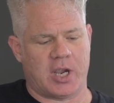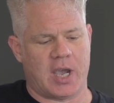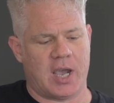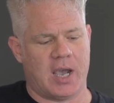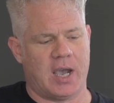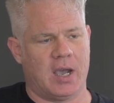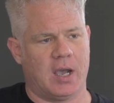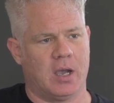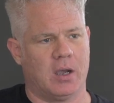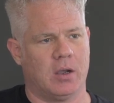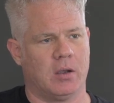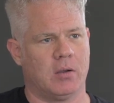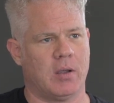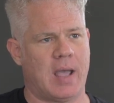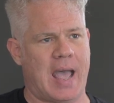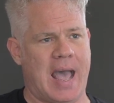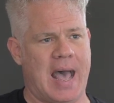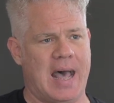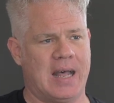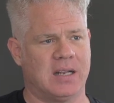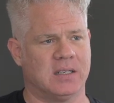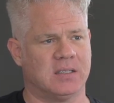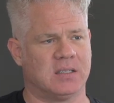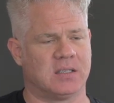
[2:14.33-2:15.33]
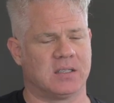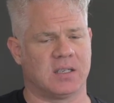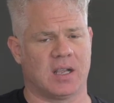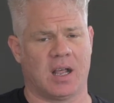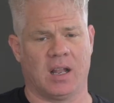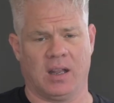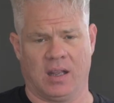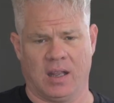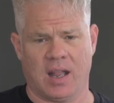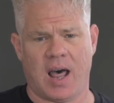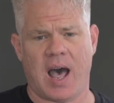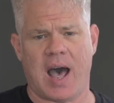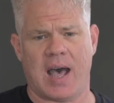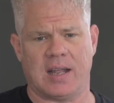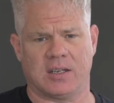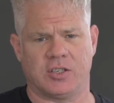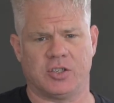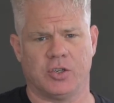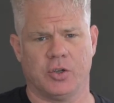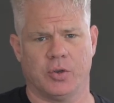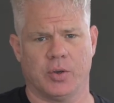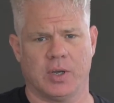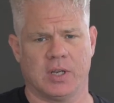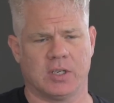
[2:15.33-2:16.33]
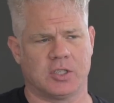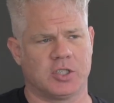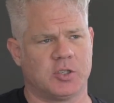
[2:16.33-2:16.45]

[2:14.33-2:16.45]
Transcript: adds a lot to it,